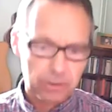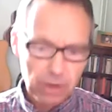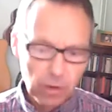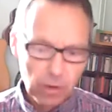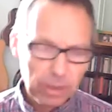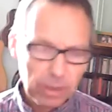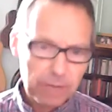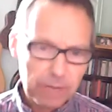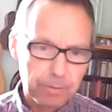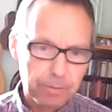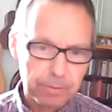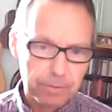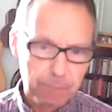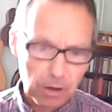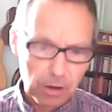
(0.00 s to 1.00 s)
We can put a
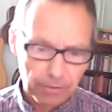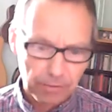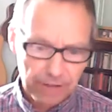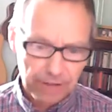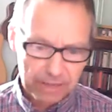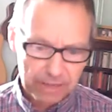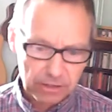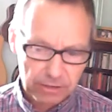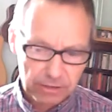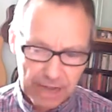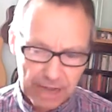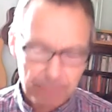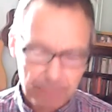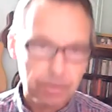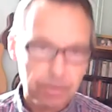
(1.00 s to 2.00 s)
block of flats on that
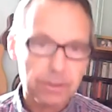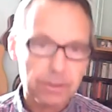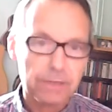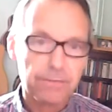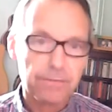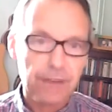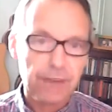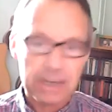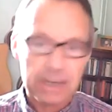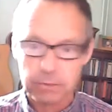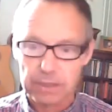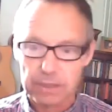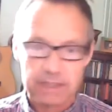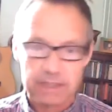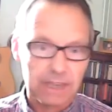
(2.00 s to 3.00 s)
and put some flats with
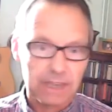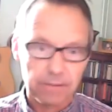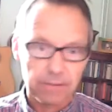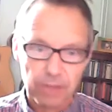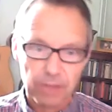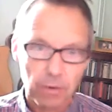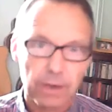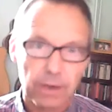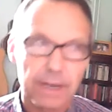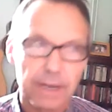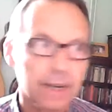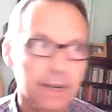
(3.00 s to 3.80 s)
a sea view on it,